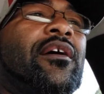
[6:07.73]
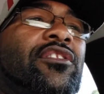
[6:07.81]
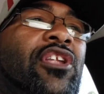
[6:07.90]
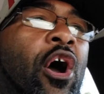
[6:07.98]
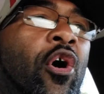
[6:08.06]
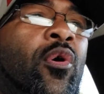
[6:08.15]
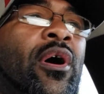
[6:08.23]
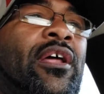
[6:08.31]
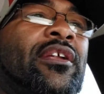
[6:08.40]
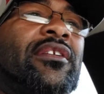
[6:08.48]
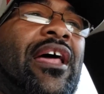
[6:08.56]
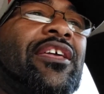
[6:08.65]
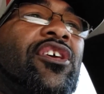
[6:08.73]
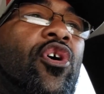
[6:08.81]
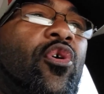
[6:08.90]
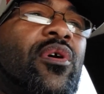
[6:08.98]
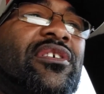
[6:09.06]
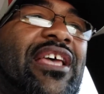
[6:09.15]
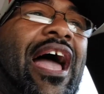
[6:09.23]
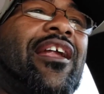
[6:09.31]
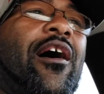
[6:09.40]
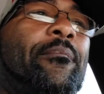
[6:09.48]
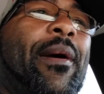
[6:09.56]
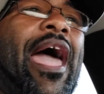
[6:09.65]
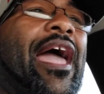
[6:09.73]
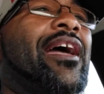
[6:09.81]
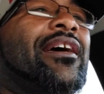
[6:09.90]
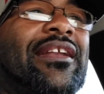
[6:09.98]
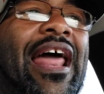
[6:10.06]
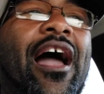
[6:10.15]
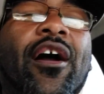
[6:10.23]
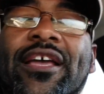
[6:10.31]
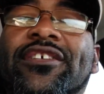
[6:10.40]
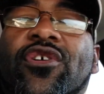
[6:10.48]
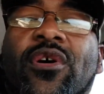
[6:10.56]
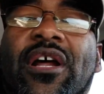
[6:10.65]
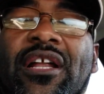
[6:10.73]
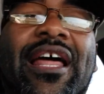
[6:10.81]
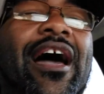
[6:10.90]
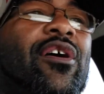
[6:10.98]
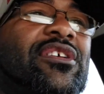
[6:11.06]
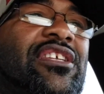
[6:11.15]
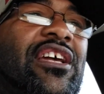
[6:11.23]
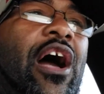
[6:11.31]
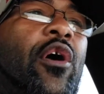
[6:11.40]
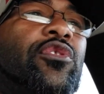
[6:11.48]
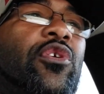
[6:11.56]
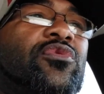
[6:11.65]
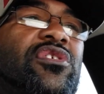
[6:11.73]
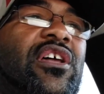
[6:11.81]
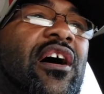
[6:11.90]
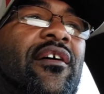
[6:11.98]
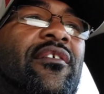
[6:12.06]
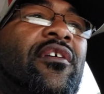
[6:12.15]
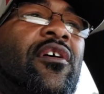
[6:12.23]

knowing that YaHuWah's got our back. Now he's gonna allow us to go through stuff.